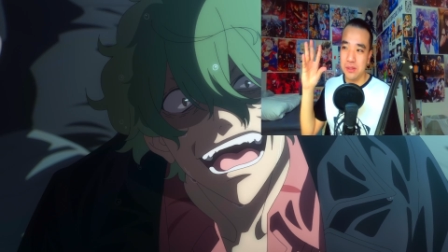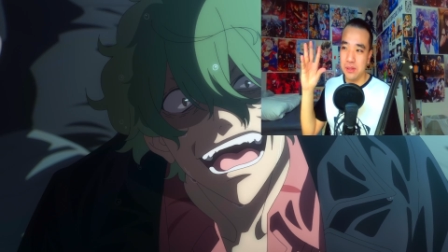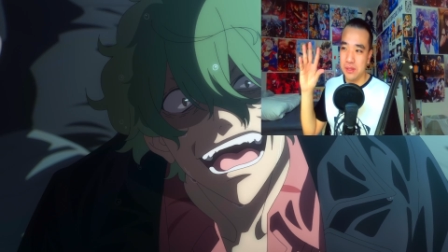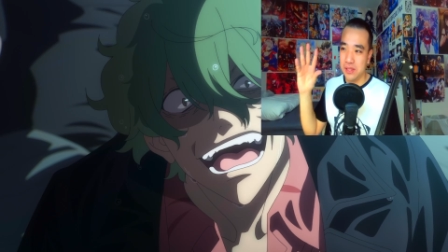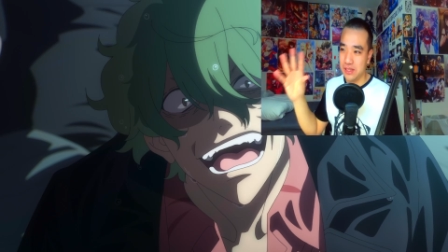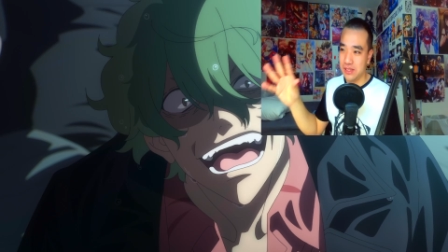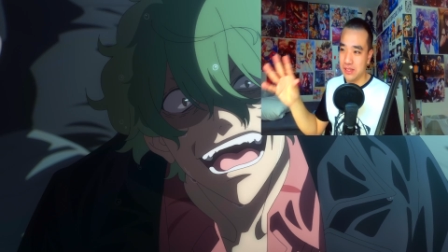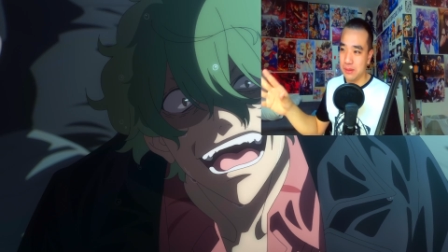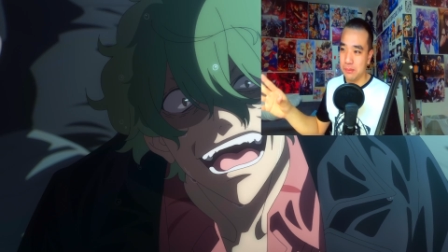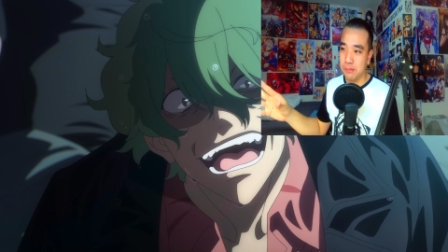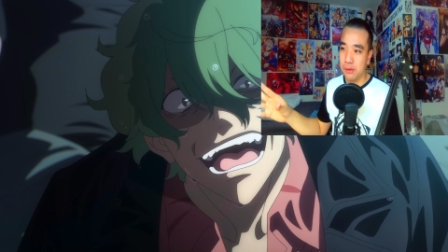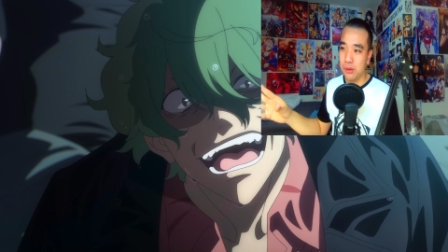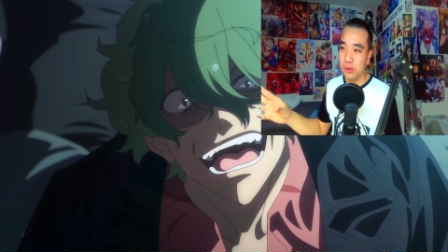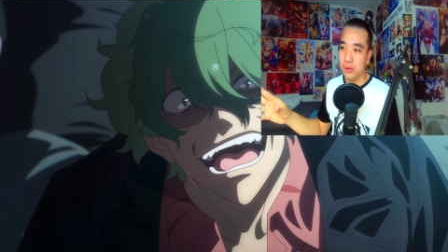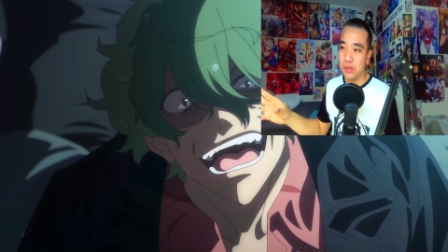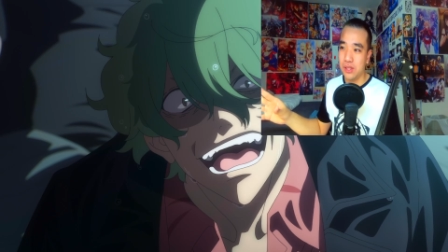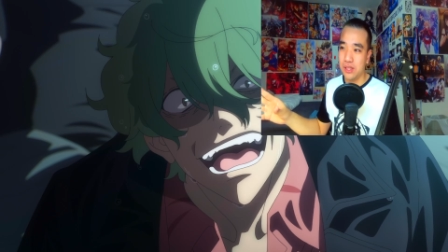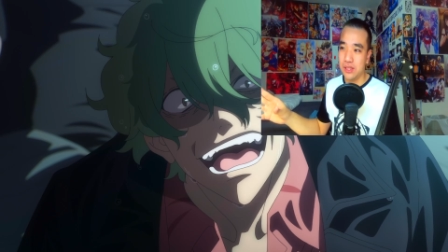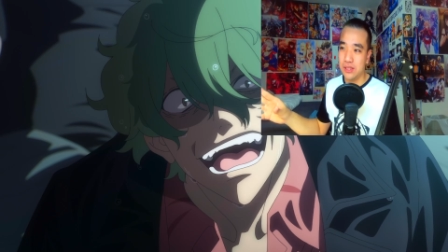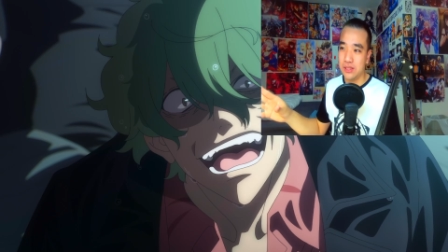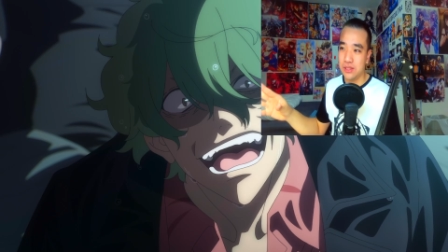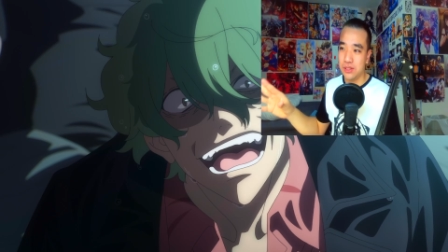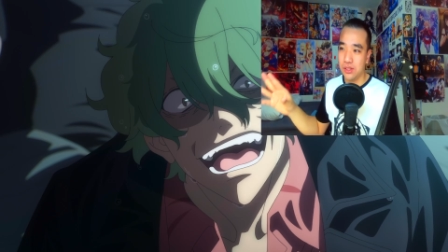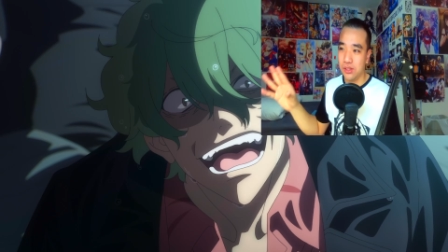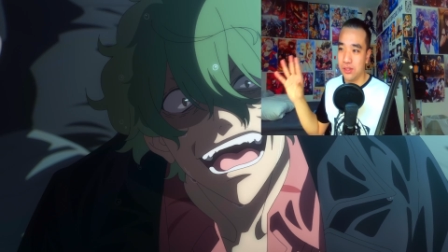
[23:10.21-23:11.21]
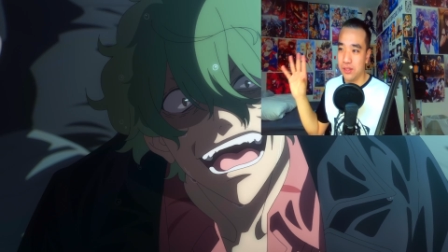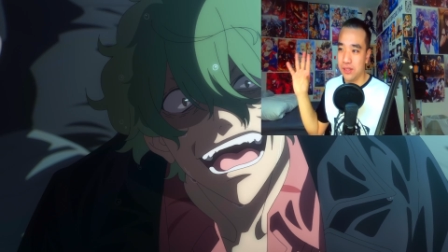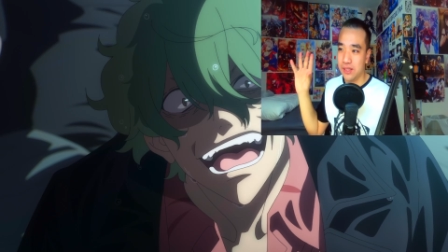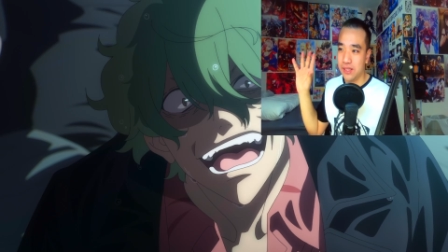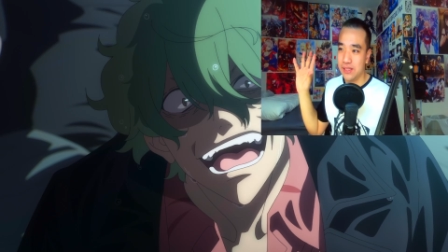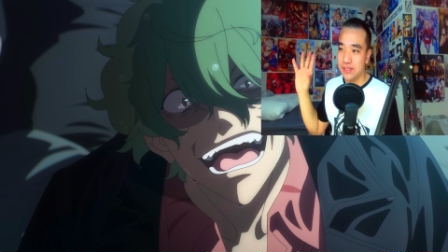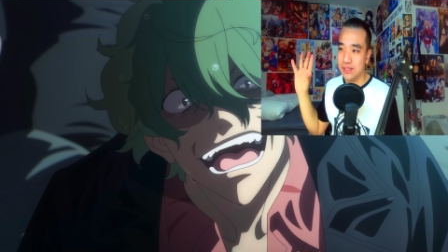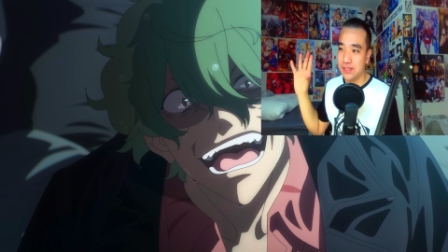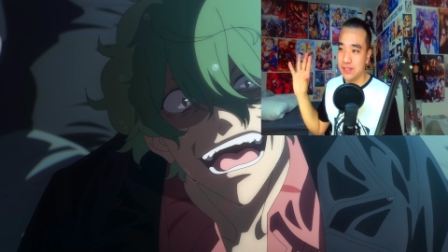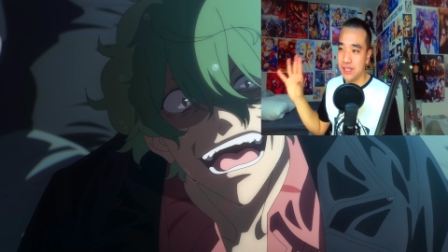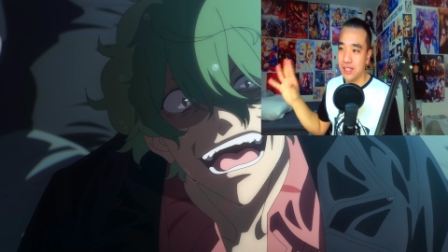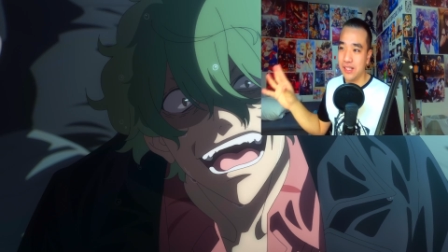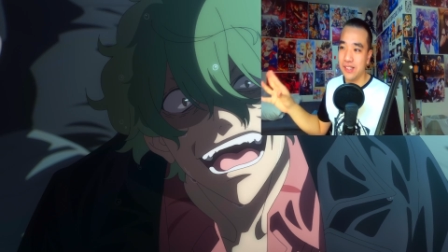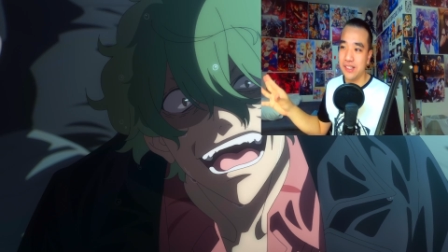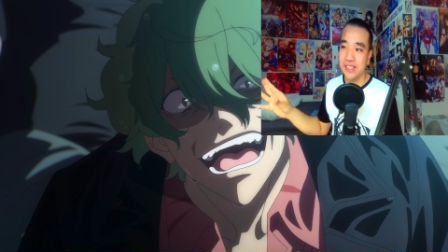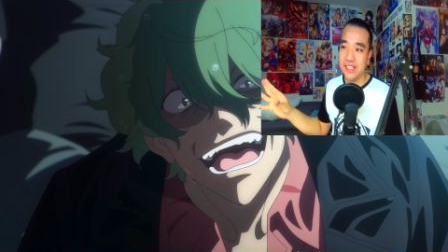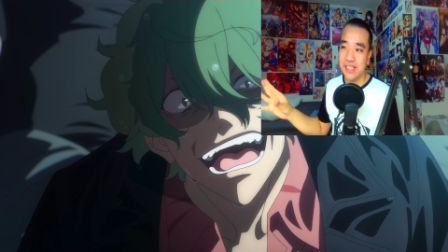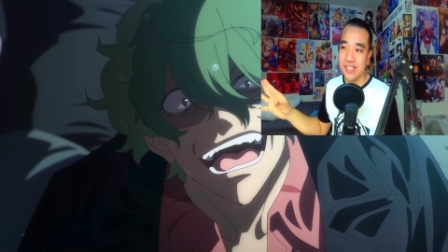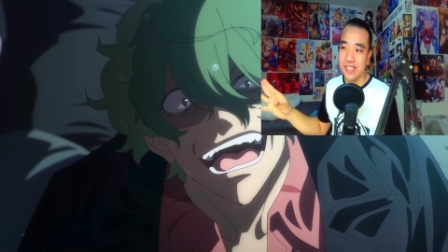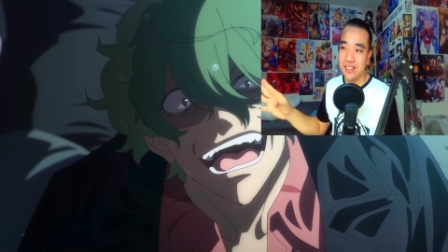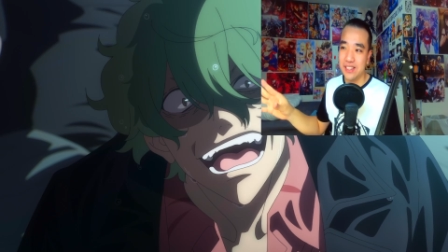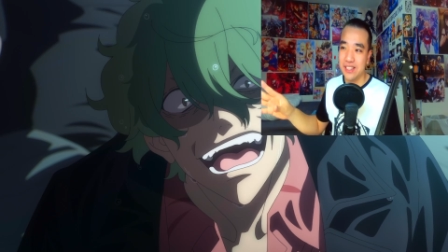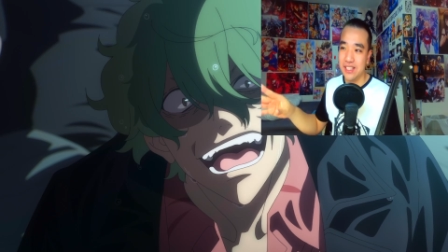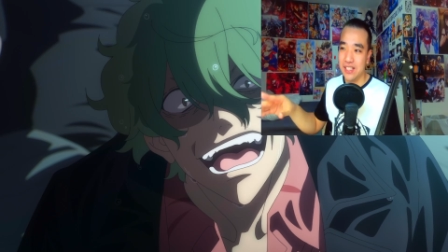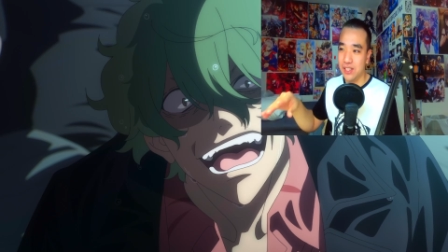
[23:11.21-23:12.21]
his opponents or his
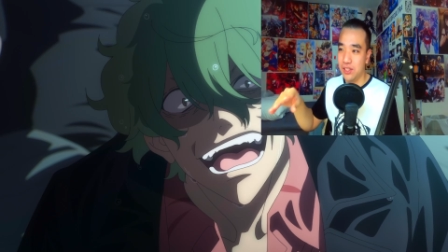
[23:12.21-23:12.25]
target.